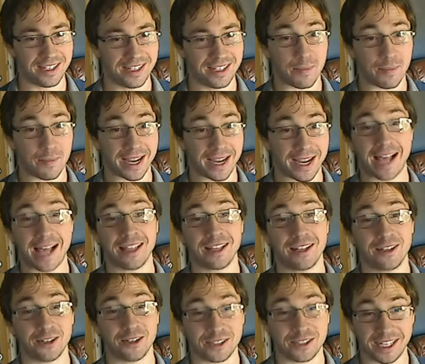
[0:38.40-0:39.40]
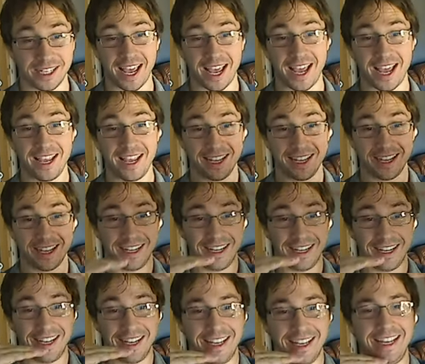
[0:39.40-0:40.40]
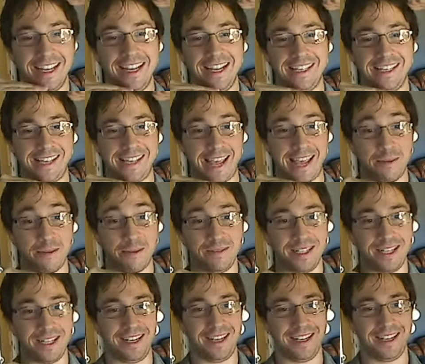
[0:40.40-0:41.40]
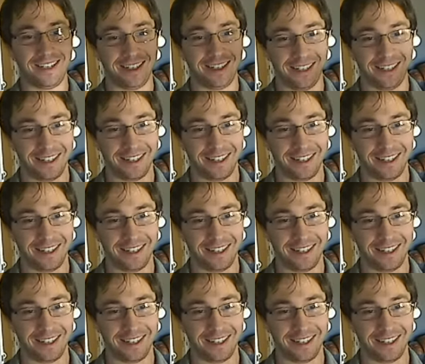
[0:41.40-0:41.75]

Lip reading: day. My calendar today is empty.